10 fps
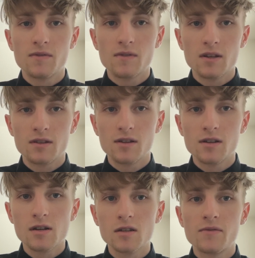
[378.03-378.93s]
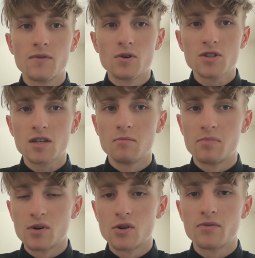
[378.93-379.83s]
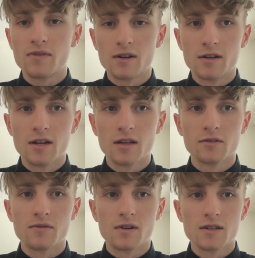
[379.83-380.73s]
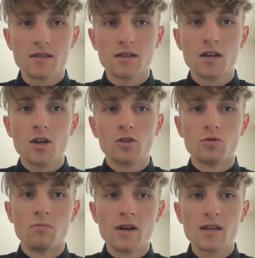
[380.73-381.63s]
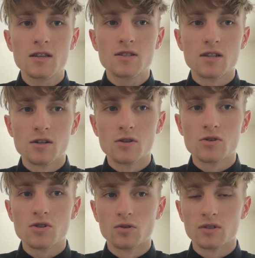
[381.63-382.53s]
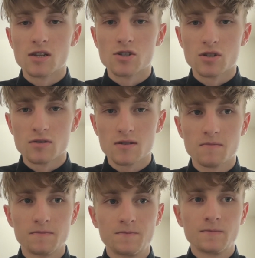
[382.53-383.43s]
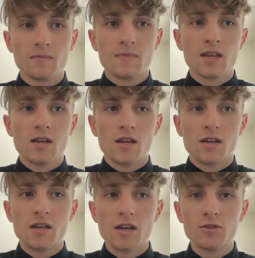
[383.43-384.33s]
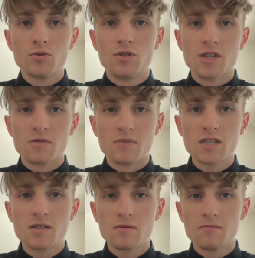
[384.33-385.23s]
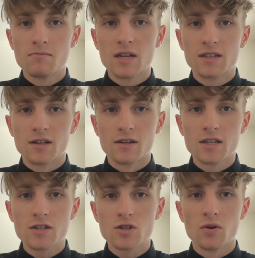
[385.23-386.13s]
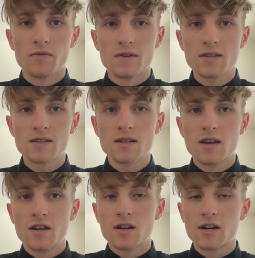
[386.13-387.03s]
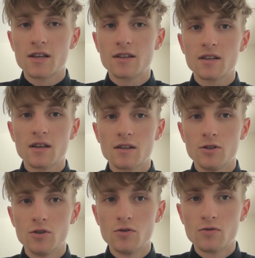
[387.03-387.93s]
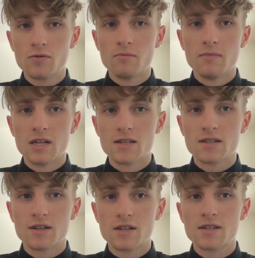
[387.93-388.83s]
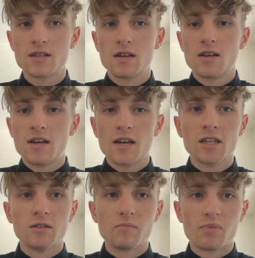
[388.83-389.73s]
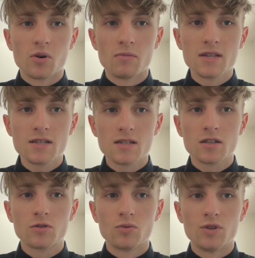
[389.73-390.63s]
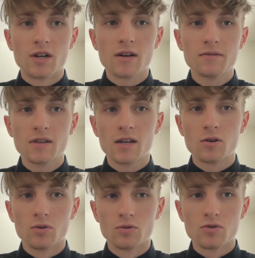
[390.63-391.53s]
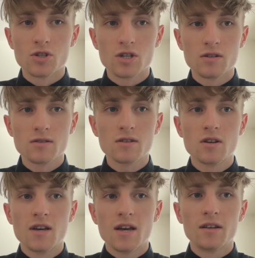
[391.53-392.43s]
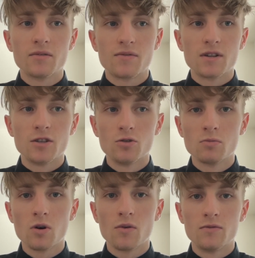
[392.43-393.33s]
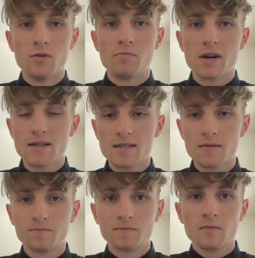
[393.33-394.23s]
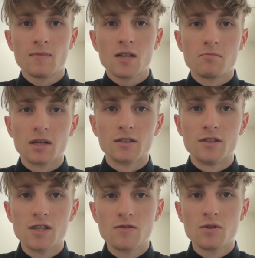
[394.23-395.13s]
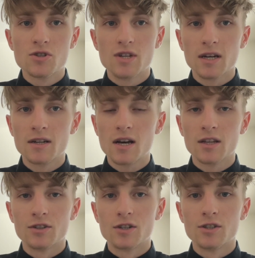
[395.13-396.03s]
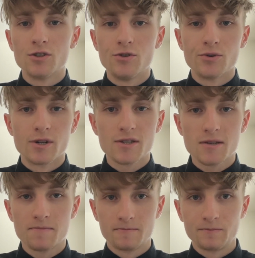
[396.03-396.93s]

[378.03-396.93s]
it nearly forced Emperor Ferdinand I to make serious concessions. He had to dismiss Metternich's office, create new ministries, and promised to draft a constitution and freedom of the press, but this was done under duress.